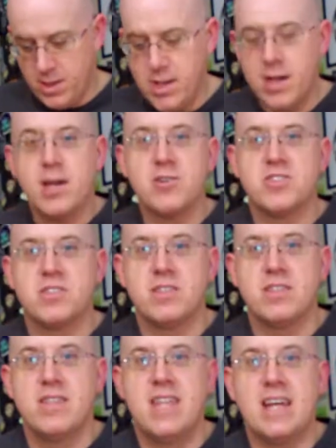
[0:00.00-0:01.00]
Here's
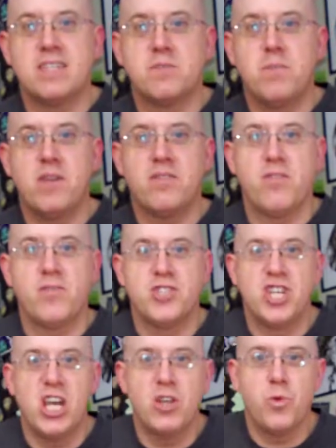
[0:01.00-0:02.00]
next month's
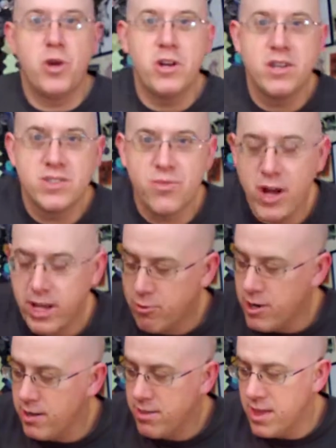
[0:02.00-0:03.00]
January's Fright
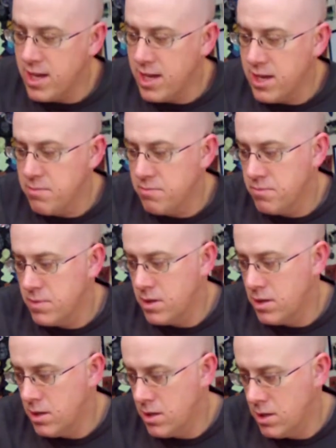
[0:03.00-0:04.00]
Crate theme
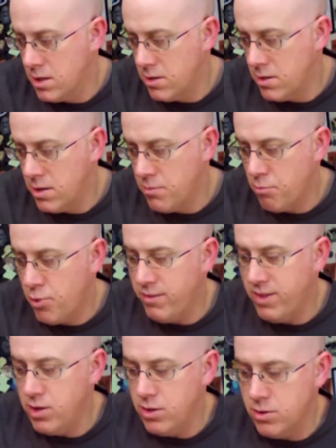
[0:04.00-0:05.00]

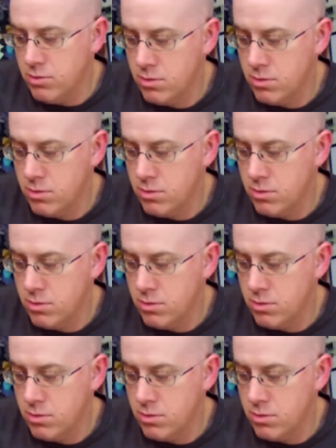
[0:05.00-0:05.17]
preview.